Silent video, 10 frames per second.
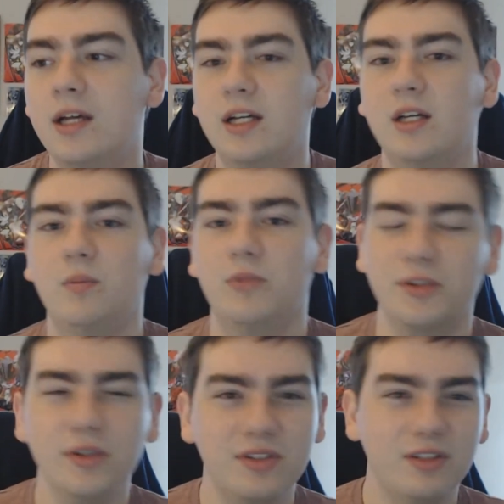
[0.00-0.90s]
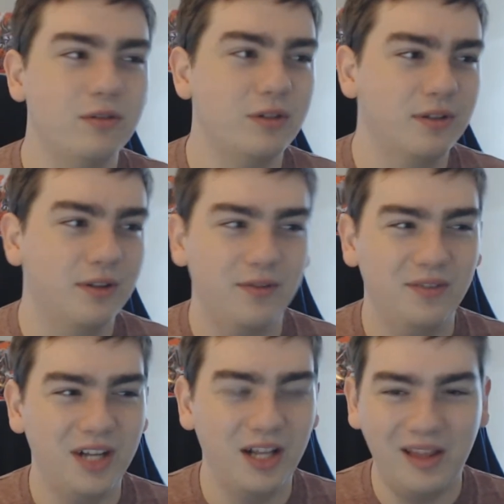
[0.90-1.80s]
The screens still look
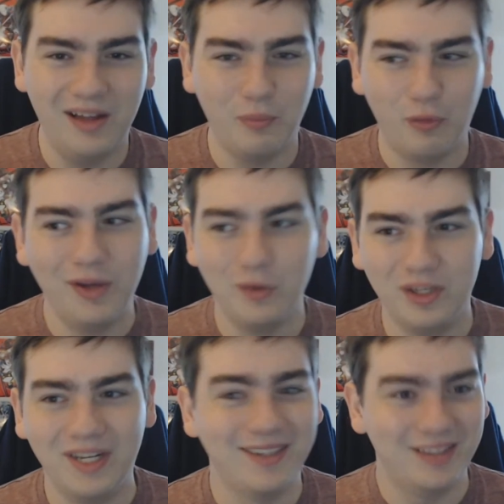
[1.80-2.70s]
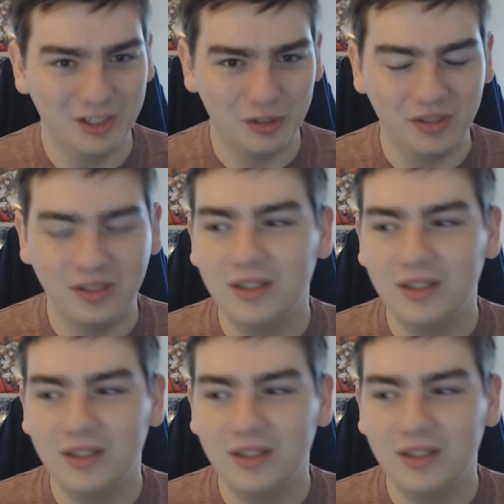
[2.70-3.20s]
a lot brighter than I think they should.